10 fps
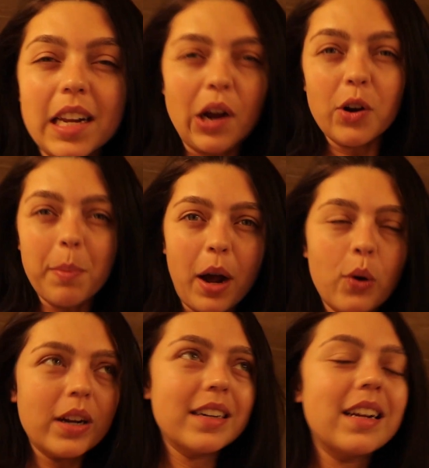and out and
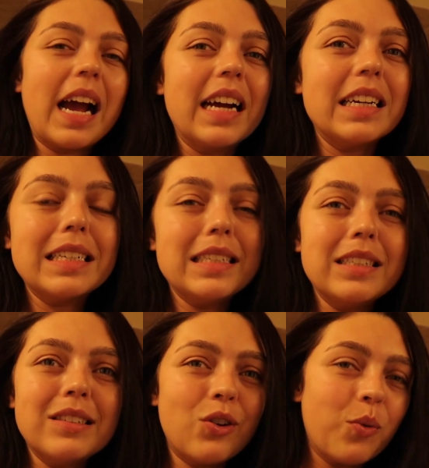about and
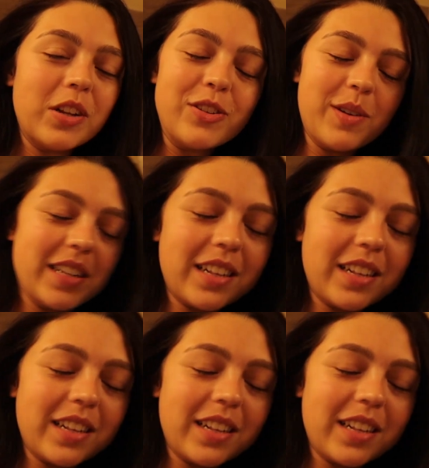I don't want to do it.